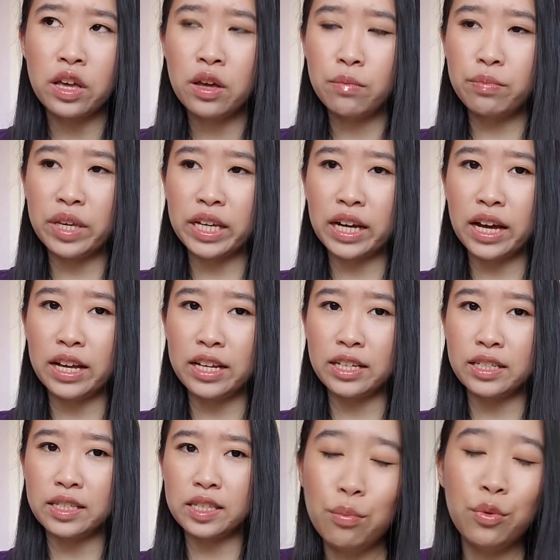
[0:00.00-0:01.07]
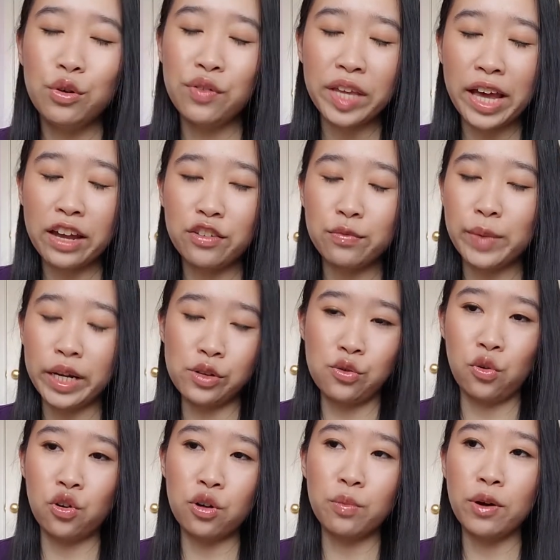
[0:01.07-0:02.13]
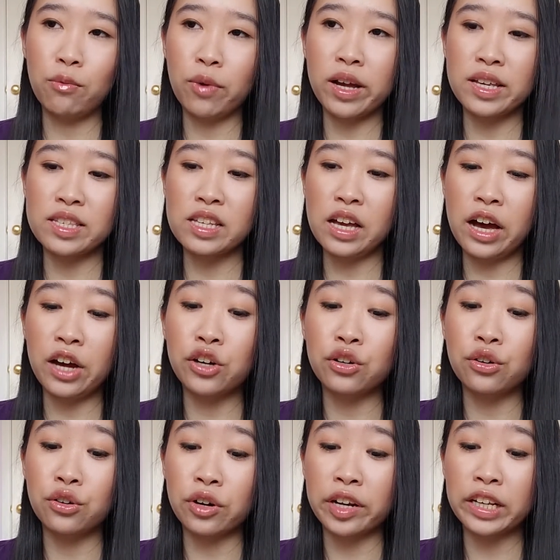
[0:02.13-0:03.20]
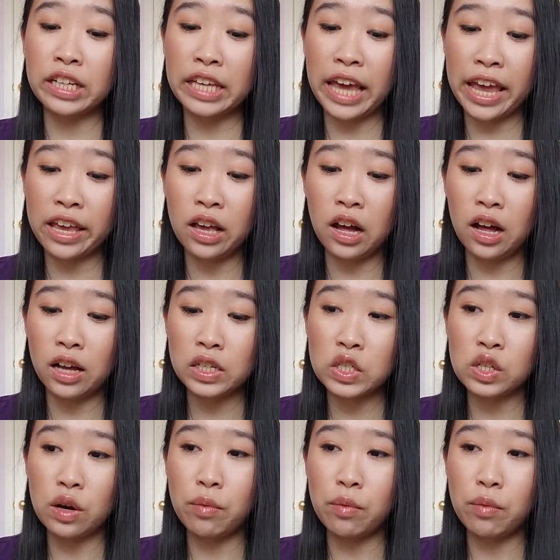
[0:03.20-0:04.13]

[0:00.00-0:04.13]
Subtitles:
because moving out of my dorm was utter chaos.